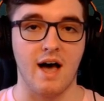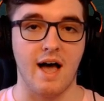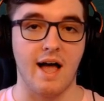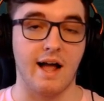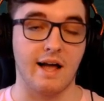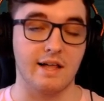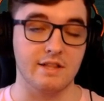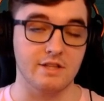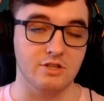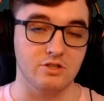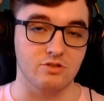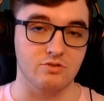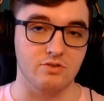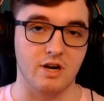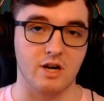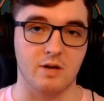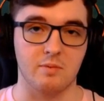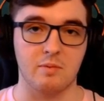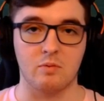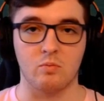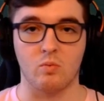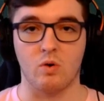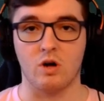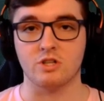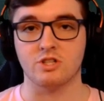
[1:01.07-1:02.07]
highly do
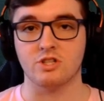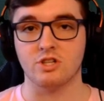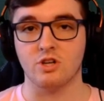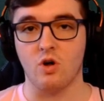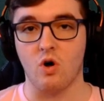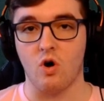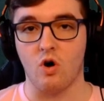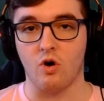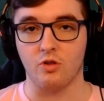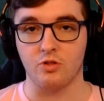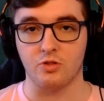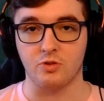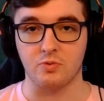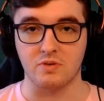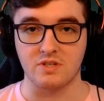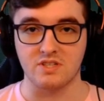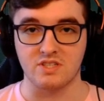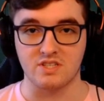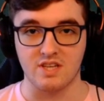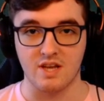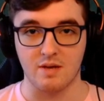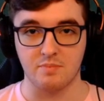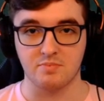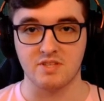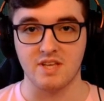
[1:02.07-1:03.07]
recommend watching all 3
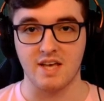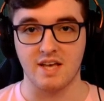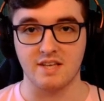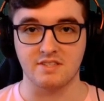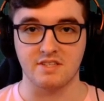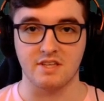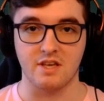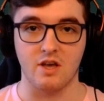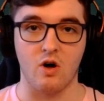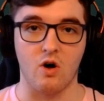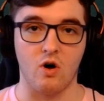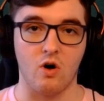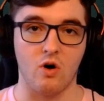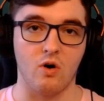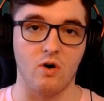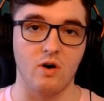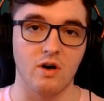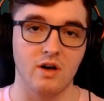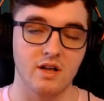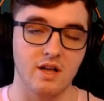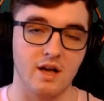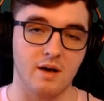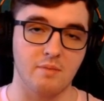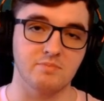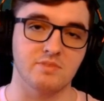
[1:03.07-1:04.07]
steps as they all
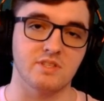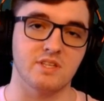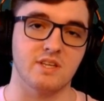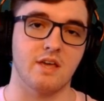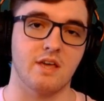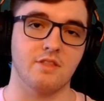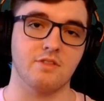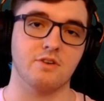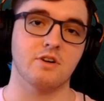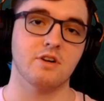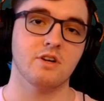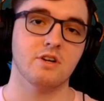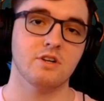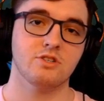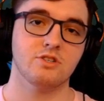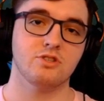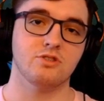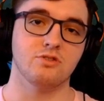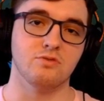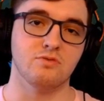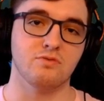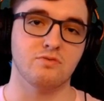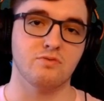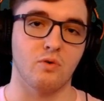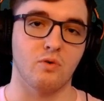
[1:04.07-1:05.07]
come together
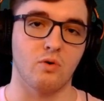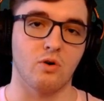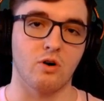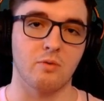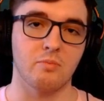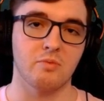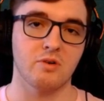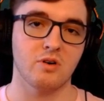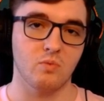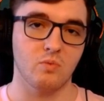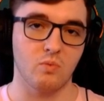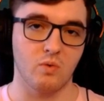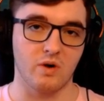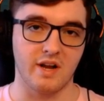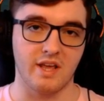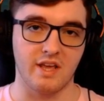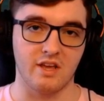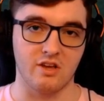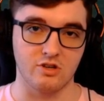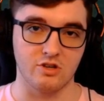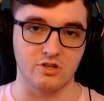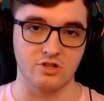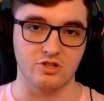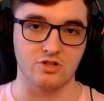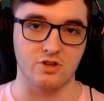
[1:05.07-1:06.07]
to form what a
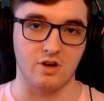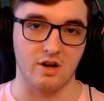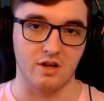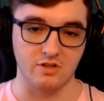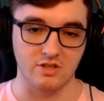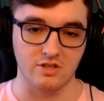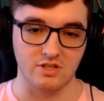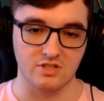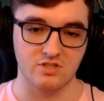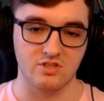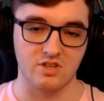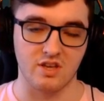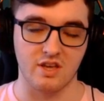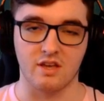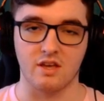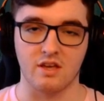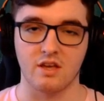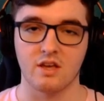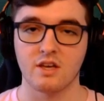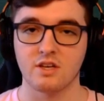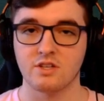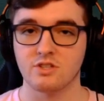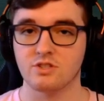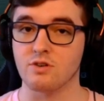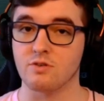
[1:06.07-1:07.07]
good shot looks like.
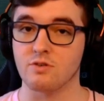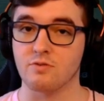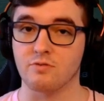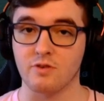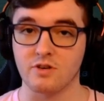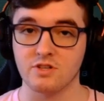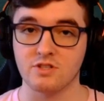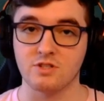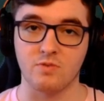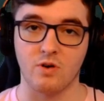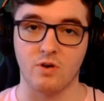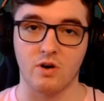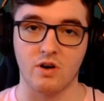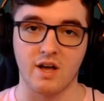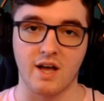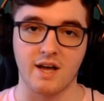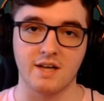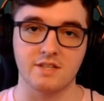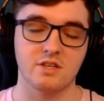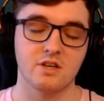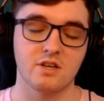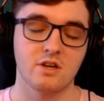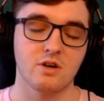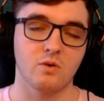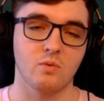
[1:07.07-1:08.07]
So first of all,
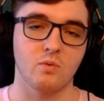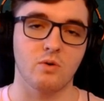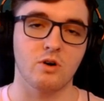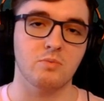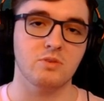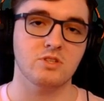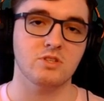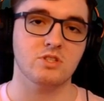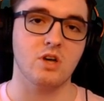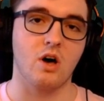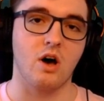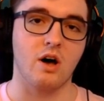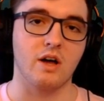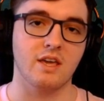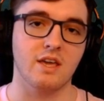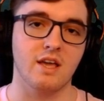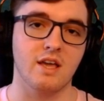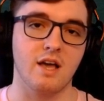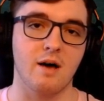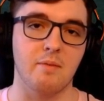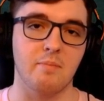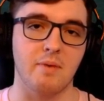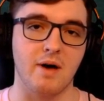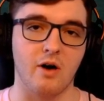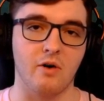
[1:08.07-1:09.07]
guys, we're going to be talking
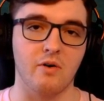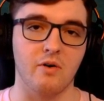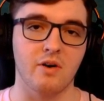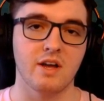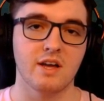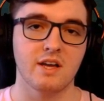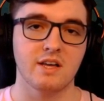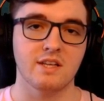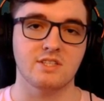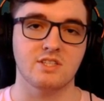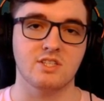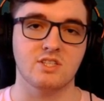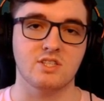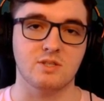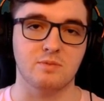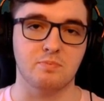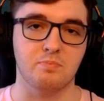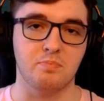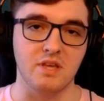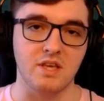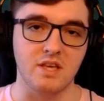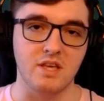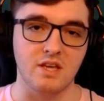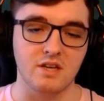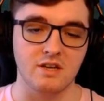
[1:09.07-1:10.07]
about
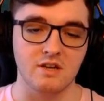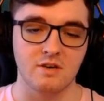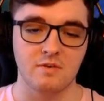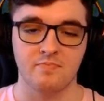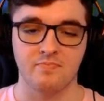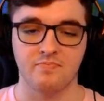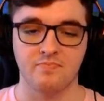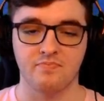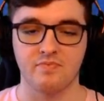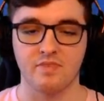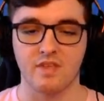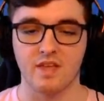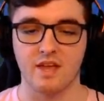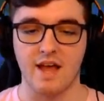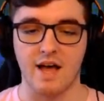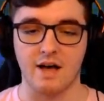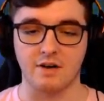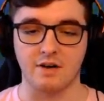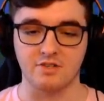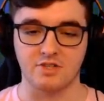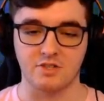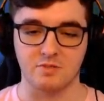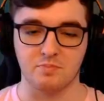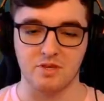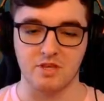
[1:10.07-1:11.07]
speed and how
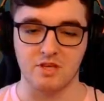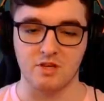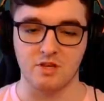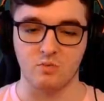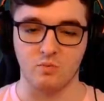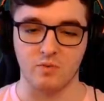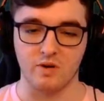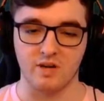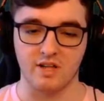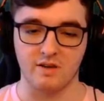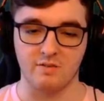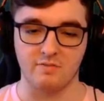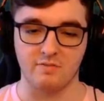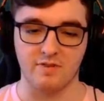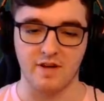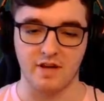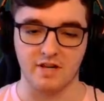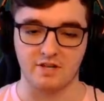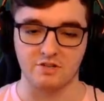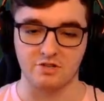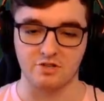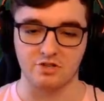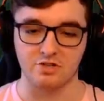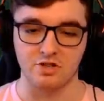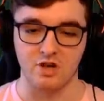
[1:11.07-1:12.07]
speed will affect
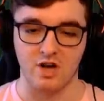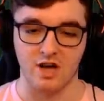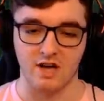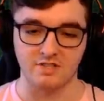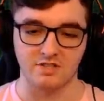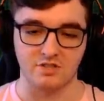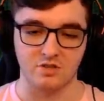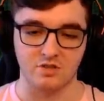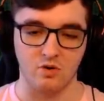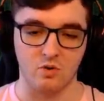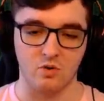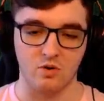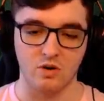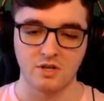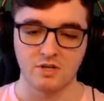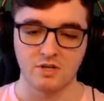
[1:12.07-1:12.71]
your shot. So